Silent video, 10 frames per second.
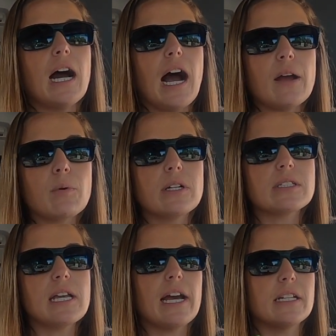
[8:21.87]
I
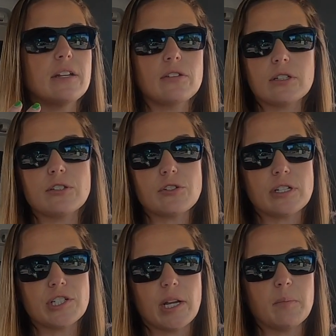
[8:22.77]
worked at another
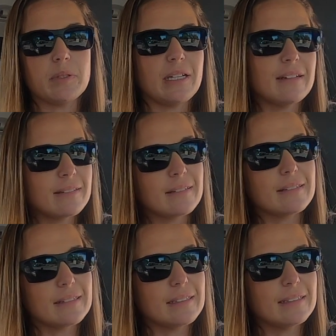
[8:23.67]
construction company.
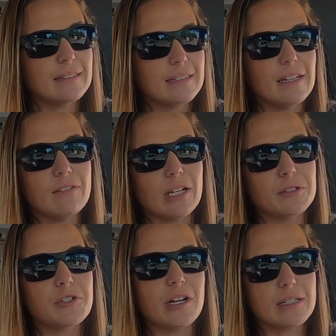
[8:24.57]
They have
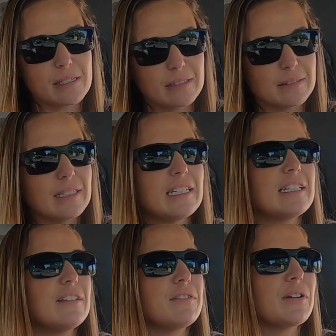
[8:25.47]
yellow trucks.
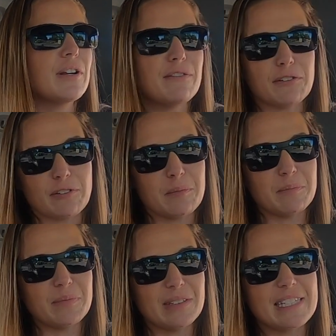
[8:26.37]
If you're
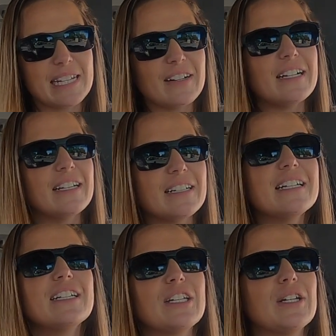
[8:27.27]
from this area,
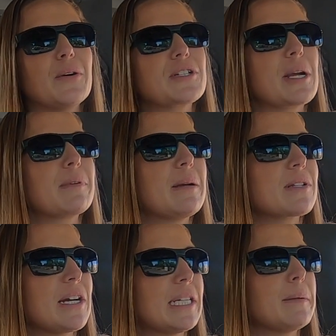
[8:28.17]
you know which company I'm
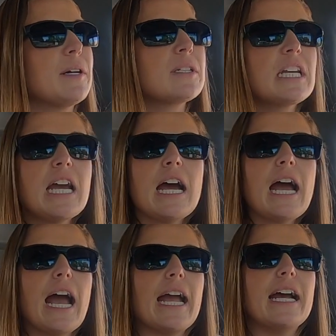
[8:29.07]
talking about.
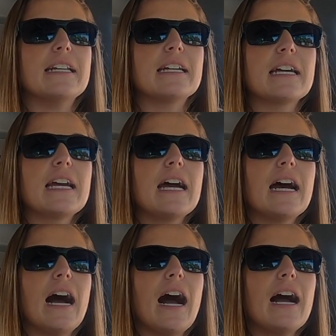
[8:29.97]
And
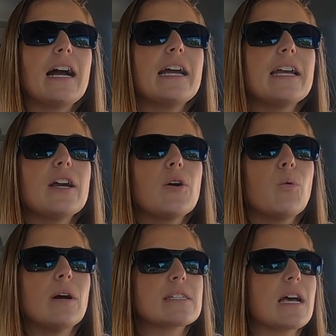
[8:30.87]
I
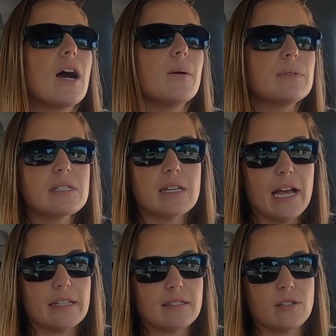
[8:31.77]
was
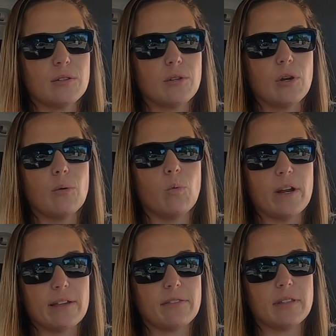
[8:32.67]
obsessed
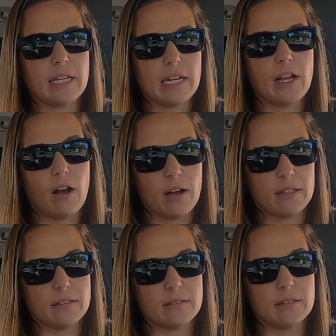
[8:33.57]
with getting
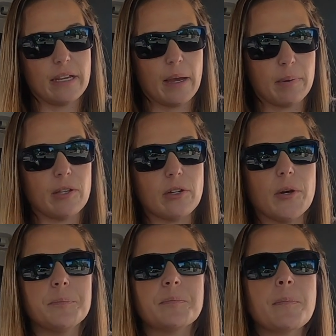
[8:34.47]
on at Pelco.